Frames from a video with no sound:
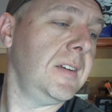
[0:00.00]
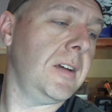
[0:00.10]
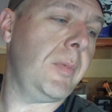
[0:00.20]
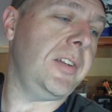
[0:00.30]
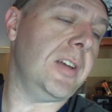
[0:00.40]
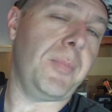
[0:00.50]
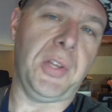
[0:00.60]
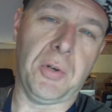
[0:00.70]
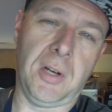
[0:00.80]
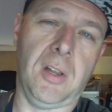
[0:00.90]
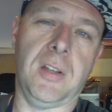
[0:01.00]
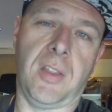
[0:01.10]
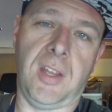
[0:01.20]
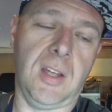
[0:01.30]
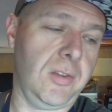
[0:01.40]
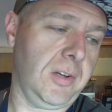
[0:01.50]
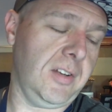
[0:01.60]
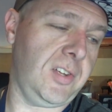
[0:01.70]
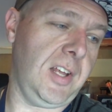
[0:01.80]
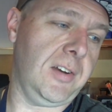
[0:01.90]
I'm gonna dump the oil into the other
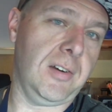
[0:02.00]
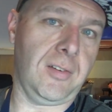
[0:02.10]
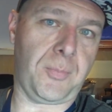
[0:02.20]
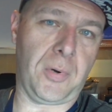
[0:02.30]
containers